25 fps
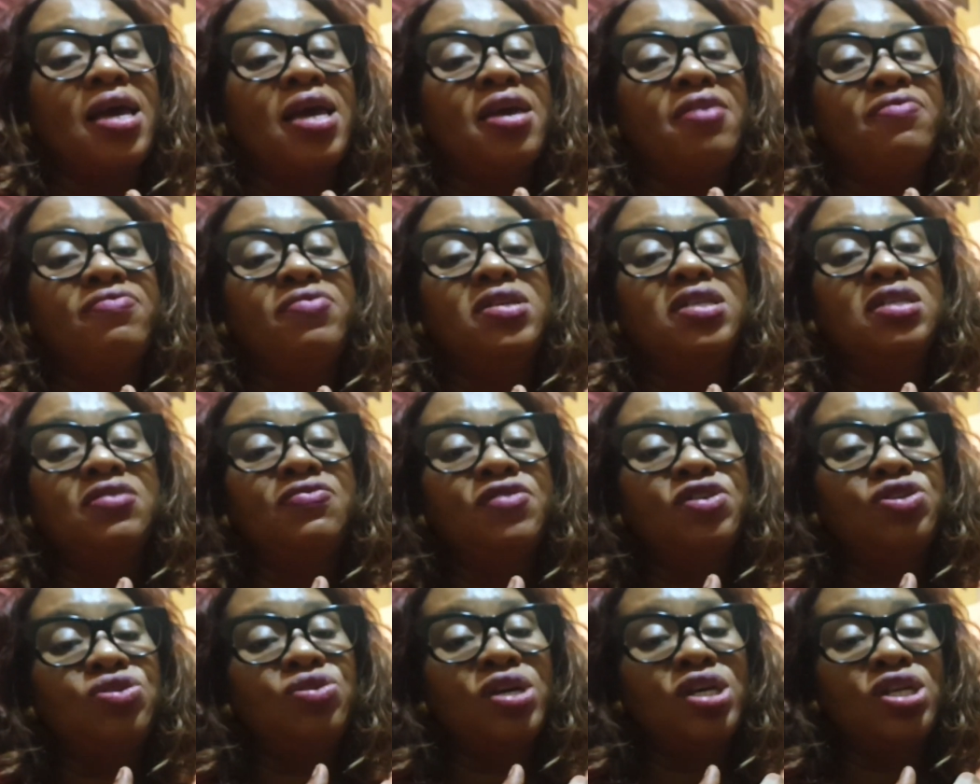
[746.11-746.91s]
If this
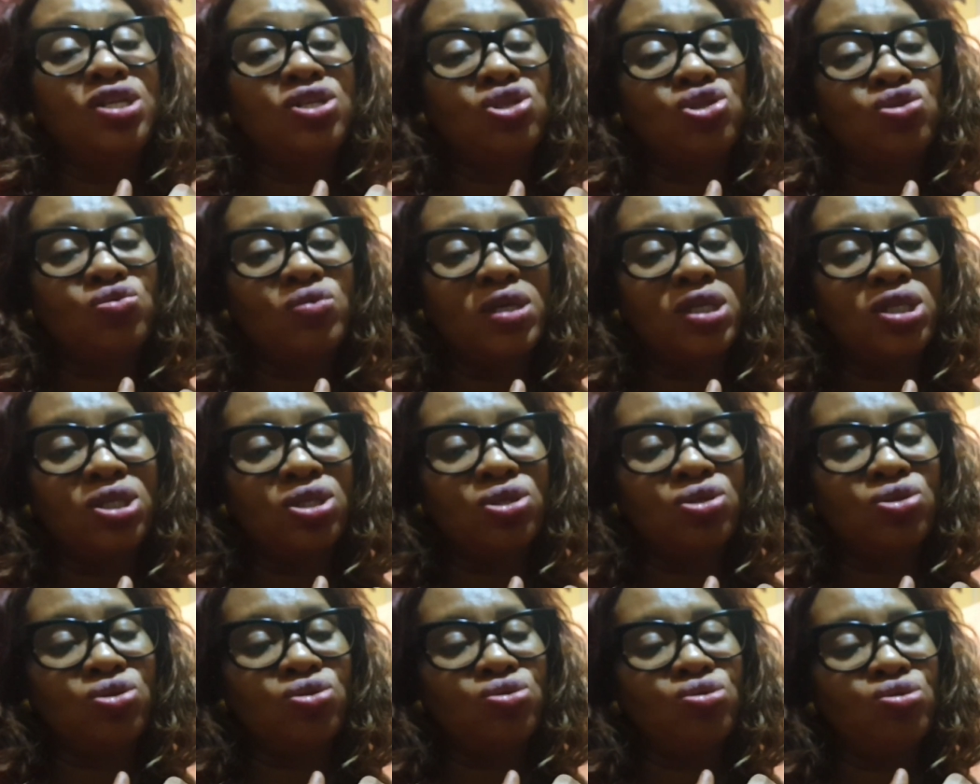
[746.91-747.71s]
video
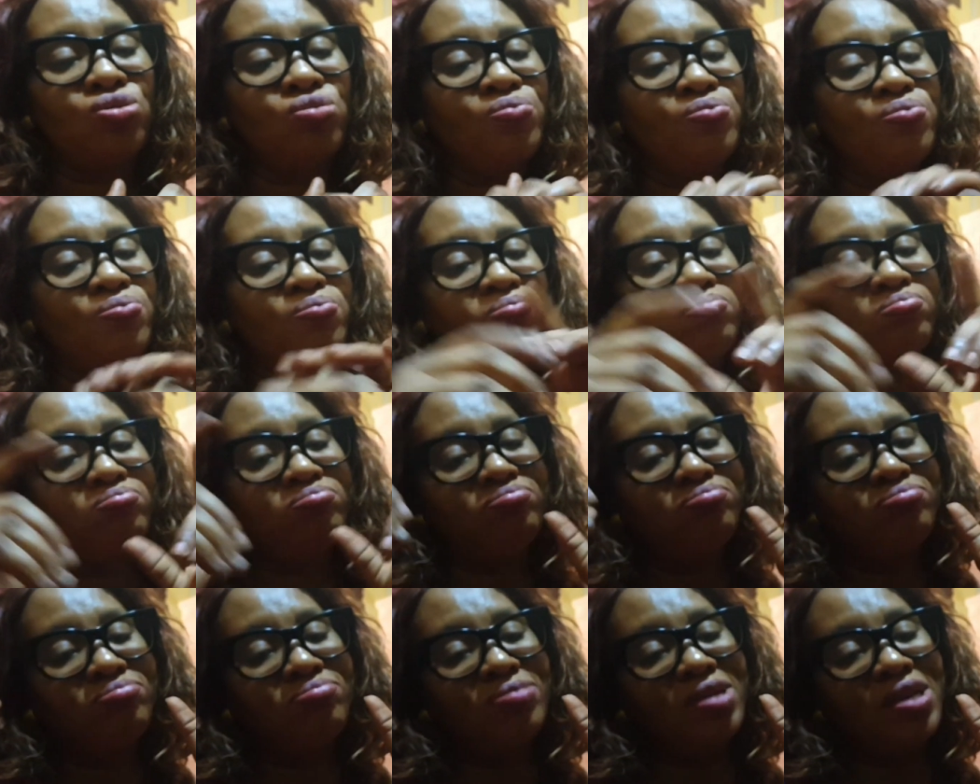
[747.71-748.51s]
interests you,
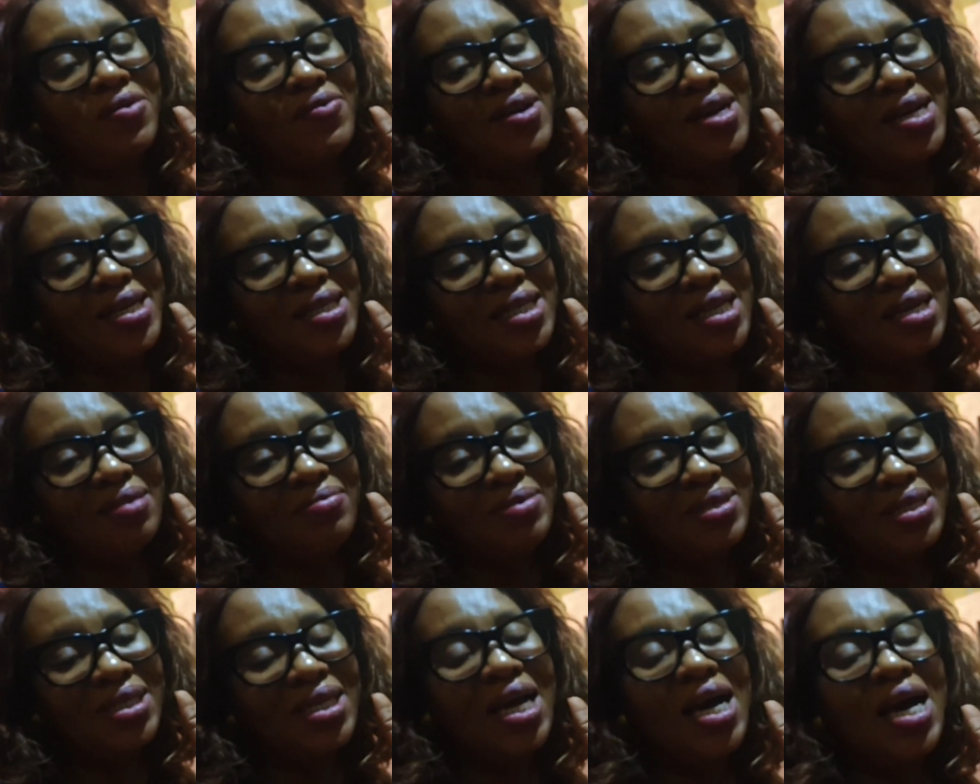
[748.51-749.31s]
give it a
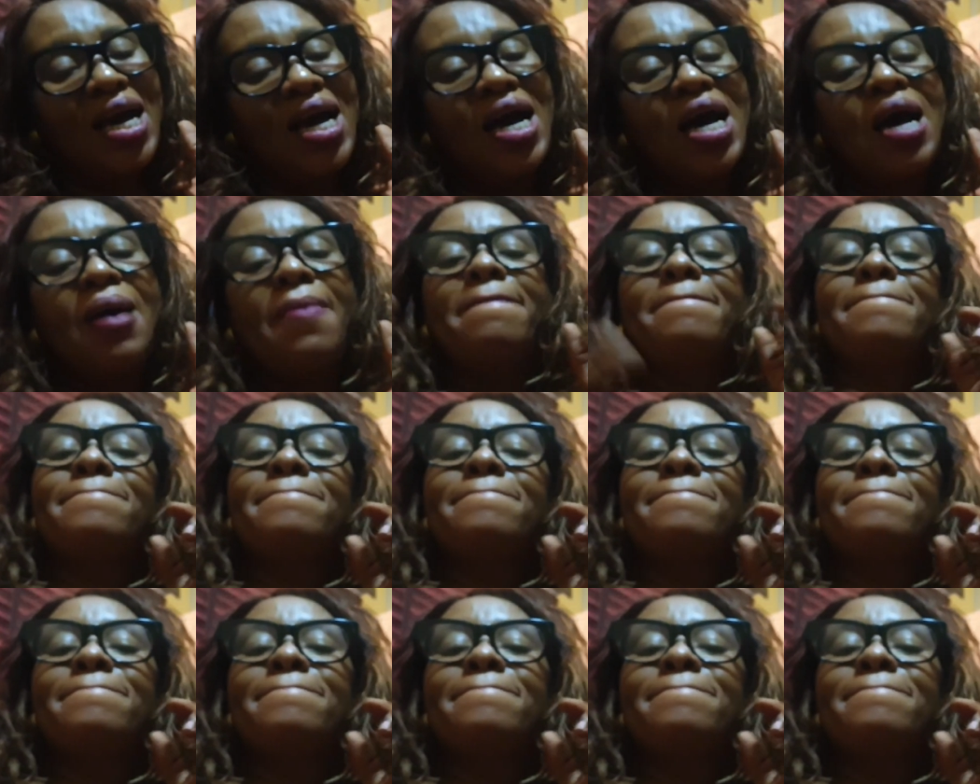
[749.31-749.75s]
thumbs up,